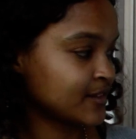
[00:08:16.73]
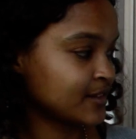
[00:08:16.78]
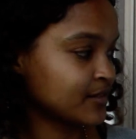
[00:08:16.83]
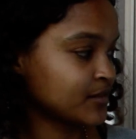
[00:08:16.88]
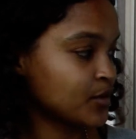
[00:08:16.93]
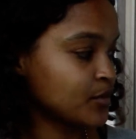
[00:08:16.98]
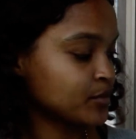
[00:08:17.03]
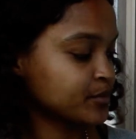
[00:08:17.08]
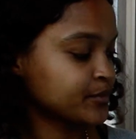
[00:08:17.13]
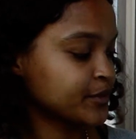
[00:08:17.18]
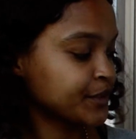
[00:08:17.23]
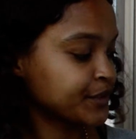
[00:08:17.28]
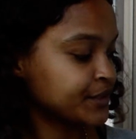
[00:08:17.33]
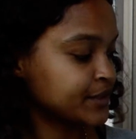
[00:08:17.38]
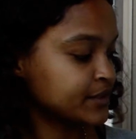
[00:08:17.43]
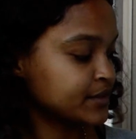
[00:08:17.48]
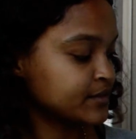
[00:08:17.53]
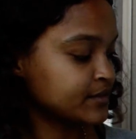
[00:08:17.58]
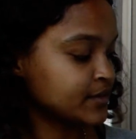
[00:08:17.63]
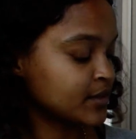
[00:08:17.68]
Oh,
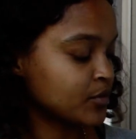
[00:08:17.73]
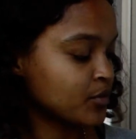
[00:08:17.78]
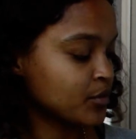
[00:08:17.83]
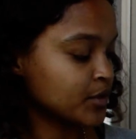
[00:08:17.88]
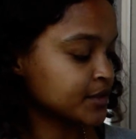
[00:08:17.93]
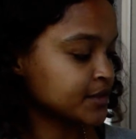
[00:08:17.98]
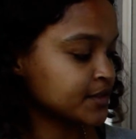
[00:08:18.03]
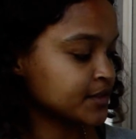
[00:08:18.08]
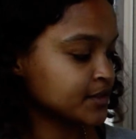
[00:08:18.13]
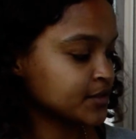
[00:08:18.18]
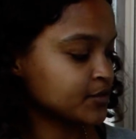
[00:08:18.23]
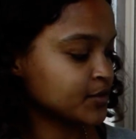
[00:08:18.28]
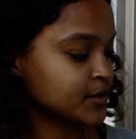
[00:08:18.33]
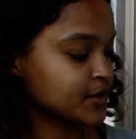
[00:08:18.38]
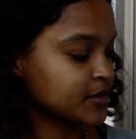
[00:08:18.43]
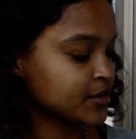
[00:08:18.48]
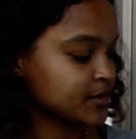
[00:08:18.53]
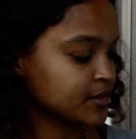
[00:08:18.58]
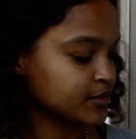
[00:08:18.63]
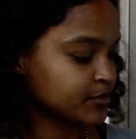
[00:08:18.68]
the horse is with
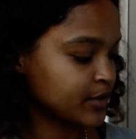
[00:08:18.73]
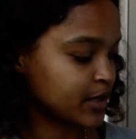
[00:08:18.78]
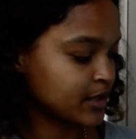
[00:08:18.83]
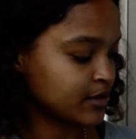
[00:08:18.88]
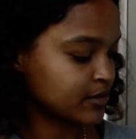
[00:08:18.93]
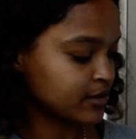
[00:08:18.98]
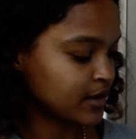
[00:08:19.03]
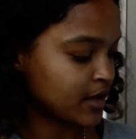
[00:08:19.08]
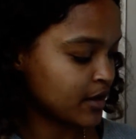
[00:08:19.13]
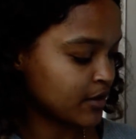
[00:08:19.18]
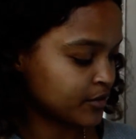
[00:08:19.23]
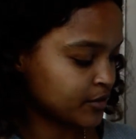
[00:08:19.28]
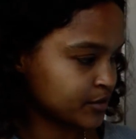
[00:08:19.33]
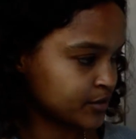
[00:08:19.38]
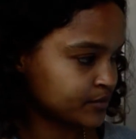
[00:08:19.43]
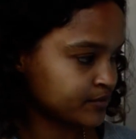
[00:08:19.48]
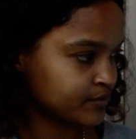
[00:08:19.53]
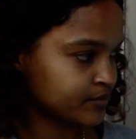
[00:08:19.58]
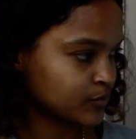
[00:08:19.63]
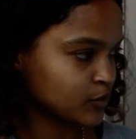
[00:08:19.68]
the rain cloud.
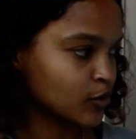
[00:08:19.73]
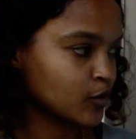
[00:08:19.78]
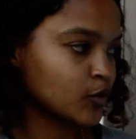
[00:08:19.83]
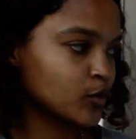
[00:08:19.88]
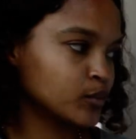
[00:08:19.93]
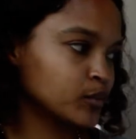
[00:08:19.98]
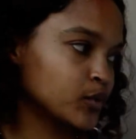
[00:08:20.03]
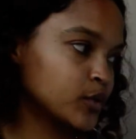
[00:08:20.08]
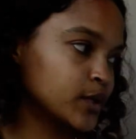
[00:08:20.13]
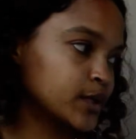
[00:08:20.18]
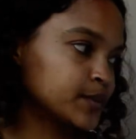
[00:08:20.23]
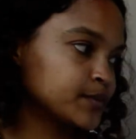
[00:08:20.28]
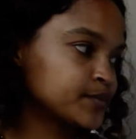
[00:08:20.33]
Oh boy.